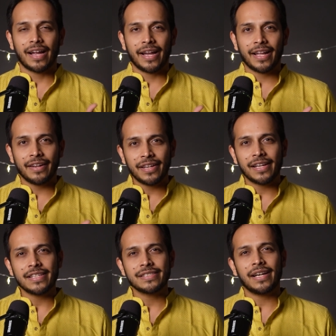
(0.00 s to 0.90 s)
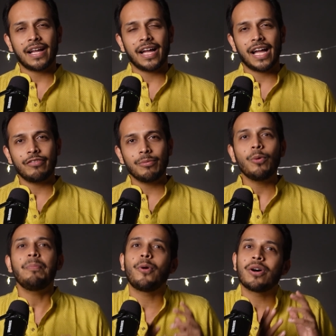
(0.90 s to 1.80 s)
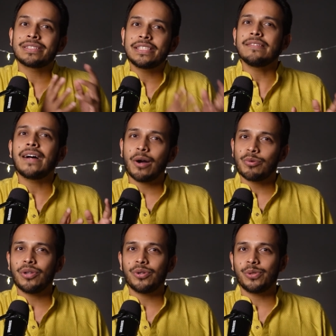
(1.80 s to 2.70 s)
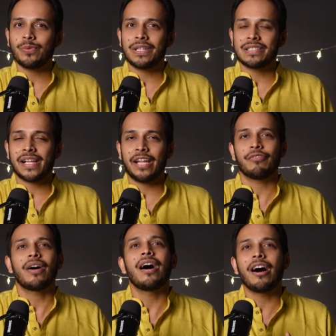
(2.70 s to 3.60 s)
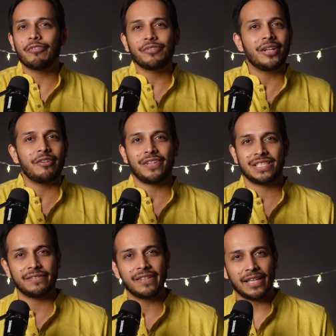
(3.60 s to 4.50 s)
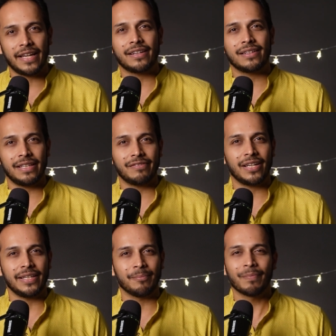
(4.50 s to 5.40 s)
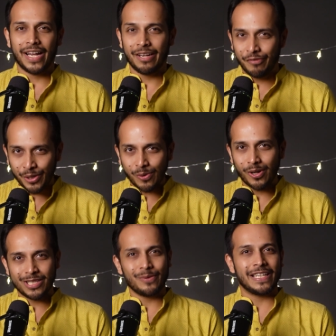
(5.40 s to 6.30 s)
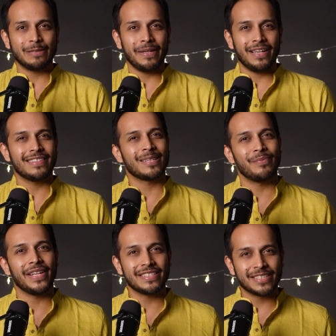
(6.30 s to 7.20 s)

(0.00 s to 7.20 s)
And I realize that I have a more positive outlook towards life after a festival like Diwali. And if you also experience something